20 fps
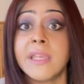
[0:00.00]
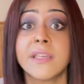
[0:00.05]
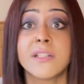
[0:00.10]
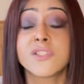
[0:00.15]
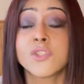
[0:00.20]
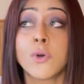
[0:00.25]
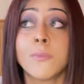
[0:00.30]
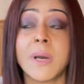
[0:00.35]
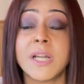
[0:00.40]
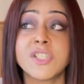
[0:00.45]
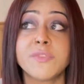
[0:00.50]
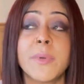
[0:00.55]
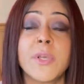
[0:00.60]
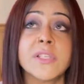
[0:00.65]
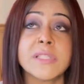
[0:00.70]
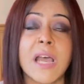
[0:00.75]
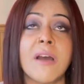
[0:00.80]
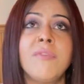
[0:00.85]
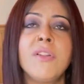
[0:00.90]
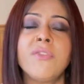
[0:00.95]
it so much. Because
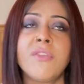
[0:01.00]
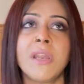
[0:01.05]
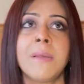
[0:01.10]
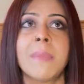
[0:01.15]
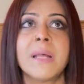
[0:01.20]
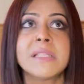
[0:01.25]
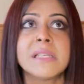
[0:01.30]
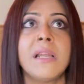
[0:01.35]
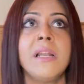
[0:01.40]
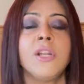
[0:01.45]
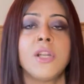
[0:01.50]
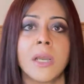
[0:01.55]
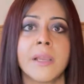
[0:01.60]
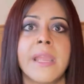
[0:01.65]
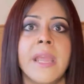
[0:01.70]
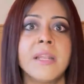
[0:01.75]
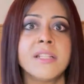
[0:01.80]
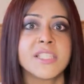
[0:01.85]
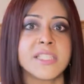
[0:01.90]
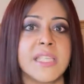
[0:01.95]
after 3 months, I'll
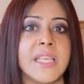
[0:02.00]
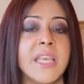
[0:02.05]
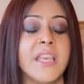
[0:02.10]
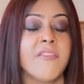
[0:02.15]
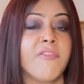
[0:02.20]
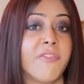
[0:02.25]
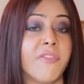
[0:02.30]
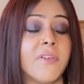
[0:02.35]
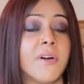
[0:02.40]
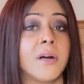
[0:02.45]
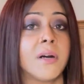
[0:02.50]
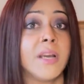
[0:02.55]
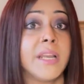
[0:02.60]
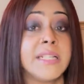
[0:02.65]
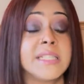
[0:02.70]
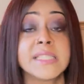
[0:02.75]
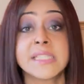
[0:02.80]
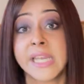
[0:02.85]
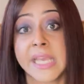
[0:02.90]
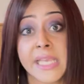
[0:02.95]
again see if it
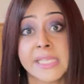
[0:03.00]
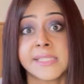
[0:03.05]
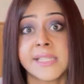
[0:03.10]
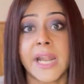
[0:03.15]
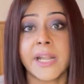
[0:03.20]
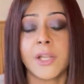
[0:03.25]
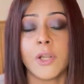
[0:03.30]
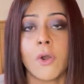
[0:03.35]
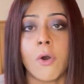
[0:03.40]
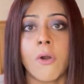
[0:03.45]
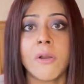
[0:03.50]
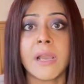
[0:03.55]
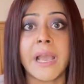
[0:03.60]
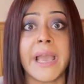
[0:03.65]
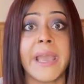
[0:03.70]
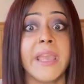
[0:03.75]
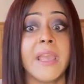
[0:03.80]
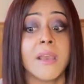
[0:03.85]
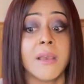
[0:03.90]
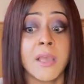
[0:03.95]
stays that long.
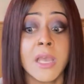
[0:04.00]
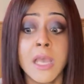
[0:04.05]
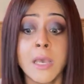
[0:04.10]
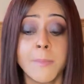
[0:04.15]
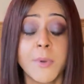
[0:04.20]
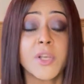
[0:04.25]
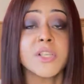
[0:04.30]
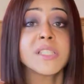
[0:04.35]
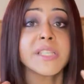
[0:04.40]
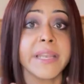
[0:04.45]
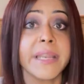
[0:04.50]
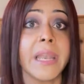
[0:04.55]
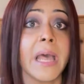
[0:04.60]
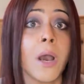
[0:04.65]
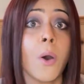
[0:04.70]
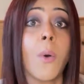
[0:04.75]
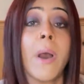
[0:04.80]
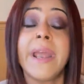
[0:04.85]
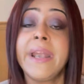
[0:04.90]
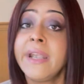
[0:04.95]
Because till
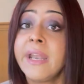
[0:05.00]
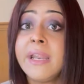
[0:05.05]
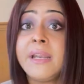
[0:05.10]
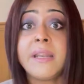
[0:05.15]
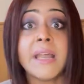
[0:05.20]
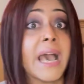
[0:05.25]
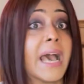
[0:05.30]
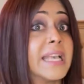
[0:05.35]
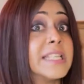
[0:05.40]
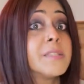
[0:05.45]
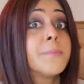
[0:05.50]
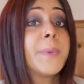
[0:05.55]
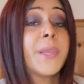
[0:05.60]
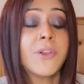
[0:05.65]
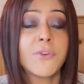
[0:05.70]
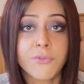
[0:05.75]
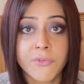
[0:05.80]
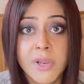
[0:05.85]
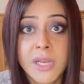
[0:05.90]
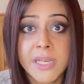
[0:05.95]
now, it has been
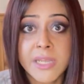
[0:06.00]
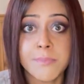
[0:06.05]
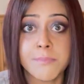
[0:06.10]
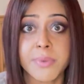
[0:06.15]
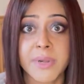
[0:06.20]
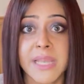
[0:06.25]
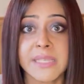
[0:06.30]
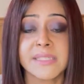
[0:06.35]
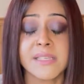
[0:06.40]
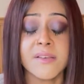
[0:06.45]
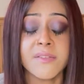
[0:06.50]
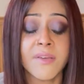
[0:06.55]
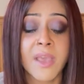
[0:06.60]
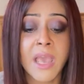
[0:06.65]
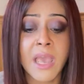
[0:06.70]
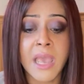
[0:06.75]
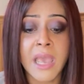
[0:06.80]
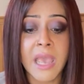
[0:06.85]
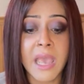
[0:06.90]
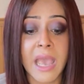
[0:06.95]
really impressive.
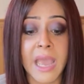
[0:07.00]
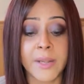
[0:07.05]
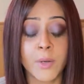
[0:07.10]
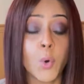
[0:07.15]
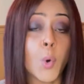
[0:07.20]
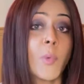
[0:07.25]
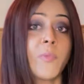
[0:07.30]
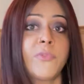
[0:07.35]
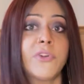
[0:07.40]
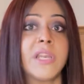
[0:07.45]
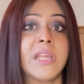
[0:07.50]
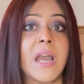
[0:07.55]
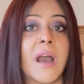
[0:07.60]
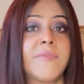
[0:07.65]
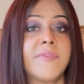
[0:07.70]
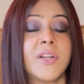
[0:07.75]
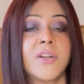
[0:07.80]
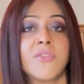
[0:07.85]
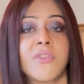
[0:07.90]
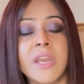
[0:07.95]
And hopefully
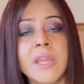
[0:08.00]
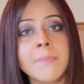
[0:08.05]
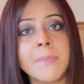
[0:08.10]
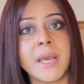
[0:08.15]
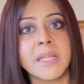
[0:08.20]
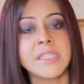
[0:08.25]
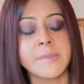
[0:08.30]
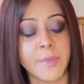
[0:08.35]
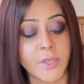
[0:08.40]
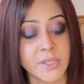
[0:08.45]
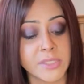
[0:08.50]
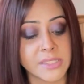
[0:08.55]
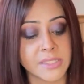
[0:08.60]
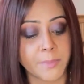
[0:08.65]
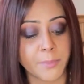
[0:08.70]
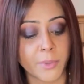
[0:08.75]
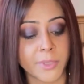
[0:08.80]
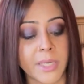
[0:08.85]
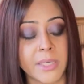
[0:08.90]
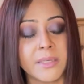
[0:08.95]
after 3 months, because the
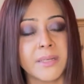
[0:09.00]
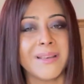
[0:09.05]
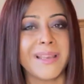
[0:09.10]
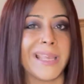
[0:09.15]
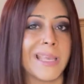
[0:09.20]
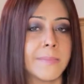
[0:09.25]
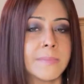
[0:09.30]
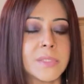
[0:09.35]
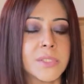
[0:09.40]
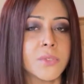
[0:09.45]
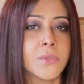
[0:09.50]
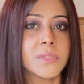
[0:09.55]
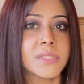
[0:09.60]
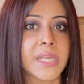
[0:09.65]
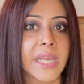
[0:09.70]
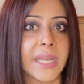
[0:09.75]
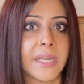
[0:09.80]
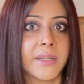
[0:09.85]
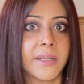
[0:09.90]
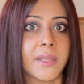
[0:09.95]
product claims to
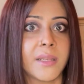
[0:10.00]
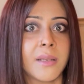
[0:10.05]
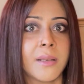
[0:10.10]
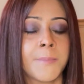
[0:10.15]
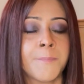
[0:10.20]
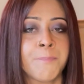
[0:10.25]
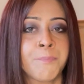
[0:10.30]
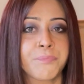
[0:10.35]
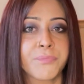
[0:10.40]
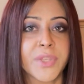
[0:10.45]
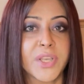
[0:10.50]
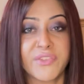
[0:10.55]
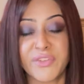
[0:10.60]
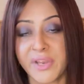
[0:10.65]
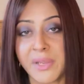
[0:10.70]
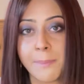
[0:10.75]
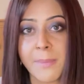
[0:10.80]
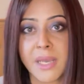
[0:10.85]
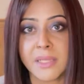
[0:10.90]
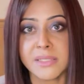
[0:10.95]
stay till 3
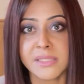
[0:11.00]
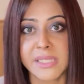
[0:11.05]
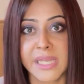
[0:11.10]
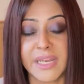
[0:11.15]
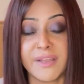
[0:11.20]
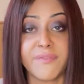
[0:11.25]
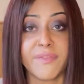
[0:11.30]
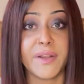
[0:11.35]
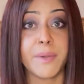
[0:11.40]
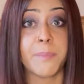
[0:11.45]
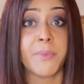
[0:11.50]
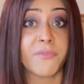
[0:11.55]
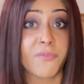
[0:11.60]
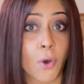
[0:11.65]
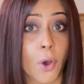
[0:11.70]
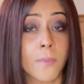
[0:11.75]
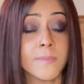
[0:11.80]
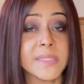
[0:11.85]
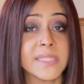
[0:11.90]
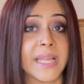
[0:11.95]
months. And if it
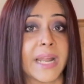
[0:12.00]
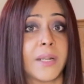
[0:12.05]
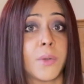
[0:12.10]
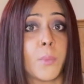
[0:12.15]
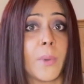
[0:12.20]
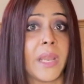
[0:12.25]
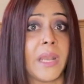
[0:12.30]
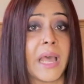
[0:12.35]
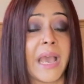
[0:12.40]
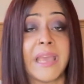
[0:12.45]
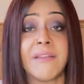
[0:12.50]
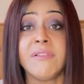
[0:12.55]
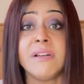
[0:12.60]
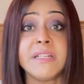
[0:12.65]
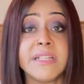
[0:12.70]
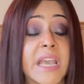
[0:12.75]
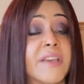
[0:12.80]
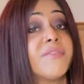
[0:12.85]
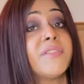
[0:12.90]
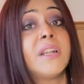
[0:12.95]
performs that well, I will
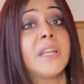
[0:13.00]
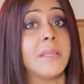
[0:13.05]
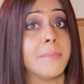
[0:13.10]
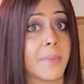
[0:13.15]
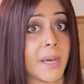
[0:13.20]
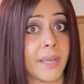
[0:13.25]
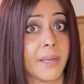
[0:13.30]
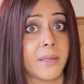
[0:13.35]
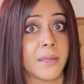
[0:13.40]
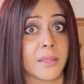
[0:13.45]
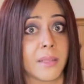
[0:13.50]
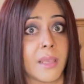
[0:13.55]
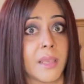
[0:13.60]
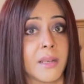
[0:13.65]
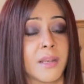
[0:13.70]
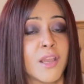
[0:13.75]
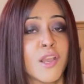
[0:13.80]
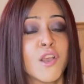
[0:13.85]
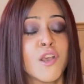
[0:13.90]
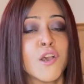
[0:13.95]
definitely buy it
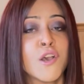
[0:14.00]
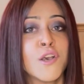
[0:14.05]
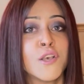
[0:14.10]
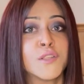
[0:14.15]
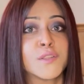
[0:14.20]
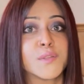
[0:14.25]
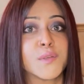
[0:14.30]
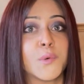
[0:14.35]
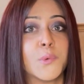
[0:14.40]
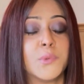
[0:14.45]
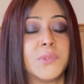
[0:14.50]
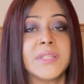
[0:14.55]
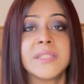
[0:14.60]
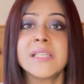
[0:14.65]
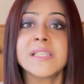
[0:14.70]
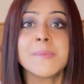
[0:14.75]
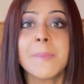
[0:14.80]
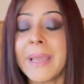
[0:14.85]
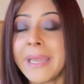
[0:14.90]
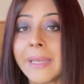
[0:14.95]
again. So this
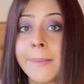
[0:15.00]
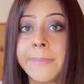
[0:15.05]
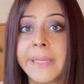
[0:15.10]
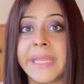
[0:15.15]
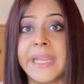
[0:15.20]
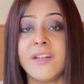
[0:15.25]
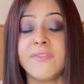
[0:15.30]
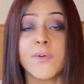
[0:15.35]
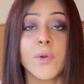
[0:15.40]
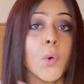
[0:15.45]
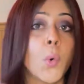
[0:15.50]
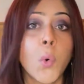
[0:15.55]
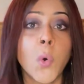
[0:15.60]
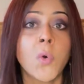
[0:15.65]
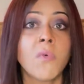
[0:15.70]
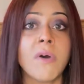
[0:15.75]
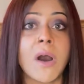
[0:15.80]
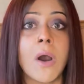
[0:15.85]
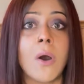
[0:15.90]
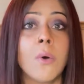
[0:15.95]
is my update for
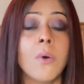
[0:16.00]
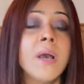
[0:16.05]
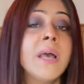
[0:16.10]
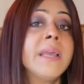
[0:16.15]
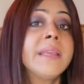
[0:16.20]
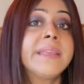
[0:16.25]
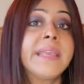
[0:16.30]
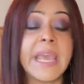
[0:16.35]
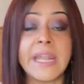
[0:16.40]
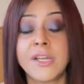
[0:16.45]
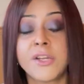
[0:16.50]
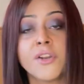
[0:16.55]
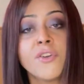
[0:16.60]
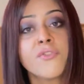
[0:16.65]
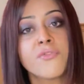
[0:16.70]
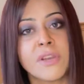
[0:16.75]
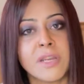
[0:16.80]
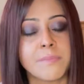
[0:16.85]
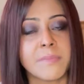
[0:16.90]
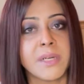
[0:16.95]
Owow Keratin
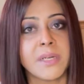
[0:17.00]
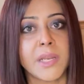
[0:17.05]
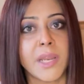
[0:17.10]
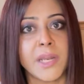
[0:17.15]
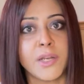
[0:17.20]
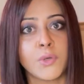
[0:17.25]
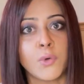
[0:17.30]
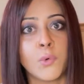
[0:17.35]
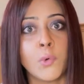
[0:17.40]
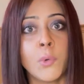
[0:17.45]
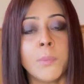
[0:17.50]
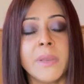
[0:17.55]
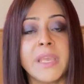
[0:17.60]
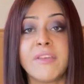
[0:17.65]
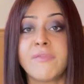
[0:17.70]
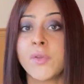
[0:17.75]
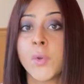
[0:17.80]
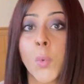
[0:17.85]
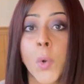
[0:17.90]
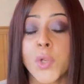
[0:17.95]
Treatment at Home.
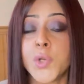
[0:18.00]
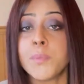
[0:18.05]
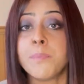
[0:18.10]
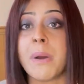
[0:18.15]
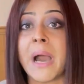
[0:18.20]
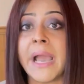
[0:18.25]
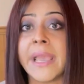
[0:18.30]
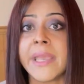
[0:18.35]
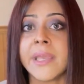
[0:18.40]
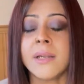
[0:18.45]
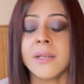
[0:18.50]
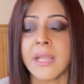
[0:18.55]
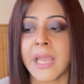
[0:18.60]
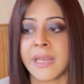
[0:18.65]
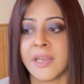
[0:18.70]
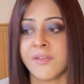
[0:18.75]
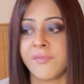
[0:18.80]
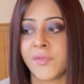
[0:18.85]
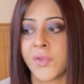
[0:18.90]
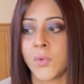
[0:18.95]
If you want to buy it and
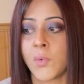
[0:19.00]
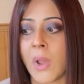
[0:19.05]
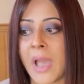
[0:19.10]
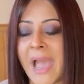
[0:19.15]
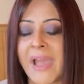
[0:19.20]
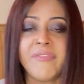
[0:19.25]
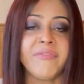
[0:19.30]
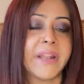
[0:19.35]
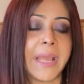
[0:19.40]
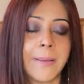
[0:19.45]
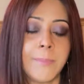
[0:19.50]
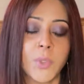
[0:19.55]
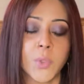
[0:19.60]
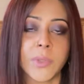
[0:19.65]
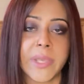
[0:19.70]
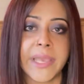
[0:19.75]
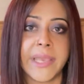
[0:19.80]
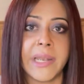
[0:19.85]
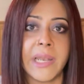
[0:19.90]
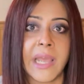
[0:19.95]
if you have time to
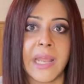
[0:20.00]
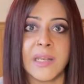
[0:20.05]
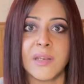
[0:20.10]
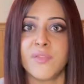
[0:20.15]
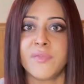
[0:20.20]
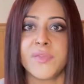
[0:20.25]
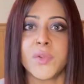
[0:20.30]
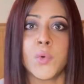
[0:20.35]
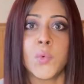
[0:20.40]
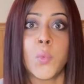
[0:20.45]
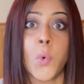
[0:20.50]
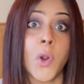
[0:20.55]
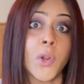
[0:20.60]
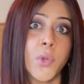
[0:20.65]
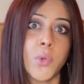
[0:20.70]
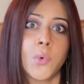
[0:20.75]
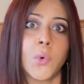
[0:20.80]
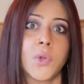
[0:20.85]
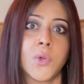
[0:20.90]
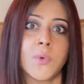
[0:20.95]
kill and if you want to
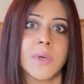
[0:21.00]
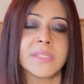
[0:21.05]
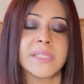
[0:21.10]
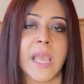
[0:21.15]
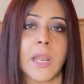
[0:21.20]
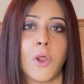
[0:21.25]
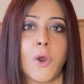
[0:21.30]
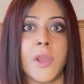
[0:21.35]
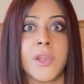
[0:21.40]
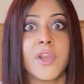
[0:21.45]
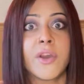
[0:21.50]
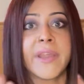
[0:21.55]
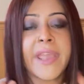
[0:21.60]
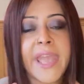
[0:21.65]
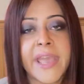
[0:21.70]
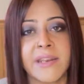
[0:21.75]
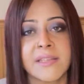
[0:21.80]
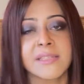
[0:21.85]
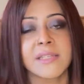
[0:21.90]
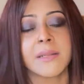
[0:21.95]
go to a salon and your
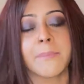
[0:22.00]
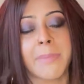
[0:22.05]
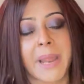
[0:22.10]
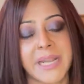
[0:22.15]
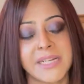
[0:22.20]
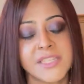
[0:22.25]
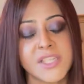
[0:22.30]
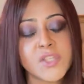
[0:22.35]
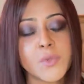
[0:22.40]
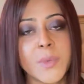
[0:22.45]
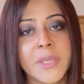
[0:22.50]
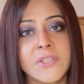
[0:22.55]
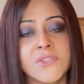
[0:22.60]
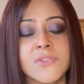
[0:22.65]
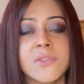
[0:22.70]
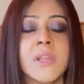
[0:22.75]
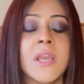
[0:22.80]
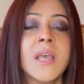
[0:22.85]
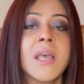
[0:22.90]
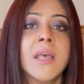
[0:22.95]
hair is in a bad
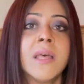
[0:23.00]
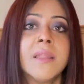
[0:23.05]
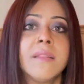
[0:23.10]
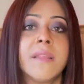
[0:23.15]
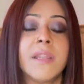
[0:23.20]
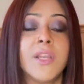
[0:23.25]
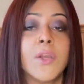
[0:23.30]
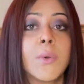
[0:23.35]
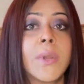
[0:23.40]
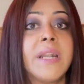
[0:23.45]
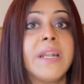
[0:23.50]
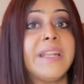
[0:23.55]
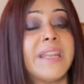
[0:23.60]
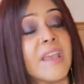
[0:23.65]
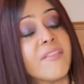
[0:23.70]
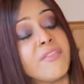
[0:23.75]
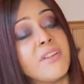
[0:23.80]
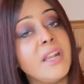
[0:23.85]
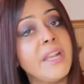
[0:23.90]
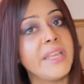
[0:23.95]
situation, then you can
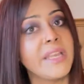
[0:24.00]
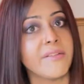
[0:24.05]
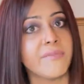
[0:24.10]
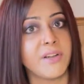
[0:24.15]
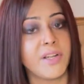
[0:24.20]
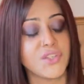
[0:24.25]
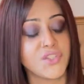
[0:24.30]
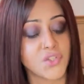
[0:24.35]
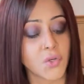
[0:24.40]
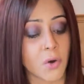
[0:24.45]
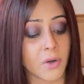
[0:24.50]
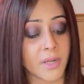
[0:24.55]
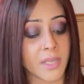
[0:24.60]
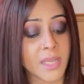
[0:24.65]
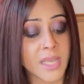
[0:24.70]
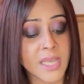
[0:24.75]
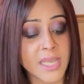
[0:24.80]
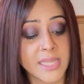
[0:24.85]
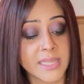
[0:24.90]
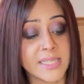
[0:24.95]
definitely give it a shot.
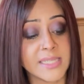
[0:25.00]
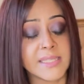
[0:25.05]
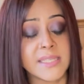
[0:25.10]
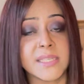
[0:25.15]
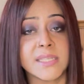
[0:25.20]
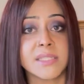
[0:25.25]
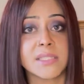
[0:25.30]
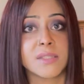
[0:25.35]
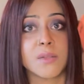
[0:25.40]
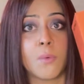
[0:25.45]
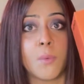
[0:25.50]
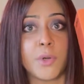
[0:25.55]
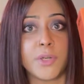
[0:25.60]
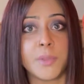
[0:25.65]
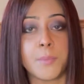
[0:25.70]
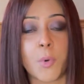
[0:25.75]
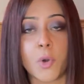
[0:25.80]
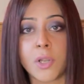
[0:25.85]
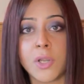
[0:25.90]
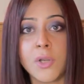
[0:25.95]
This is what the
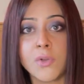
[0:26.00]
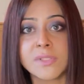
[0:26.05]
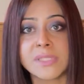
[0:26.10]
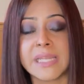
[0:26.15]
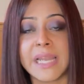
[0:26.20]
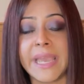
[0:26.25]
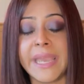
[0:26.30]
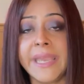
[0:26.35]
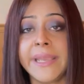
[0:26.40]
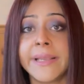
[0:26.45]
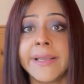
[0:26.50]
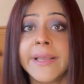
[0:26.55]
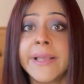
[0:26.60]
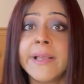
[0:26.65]
bottle looks like.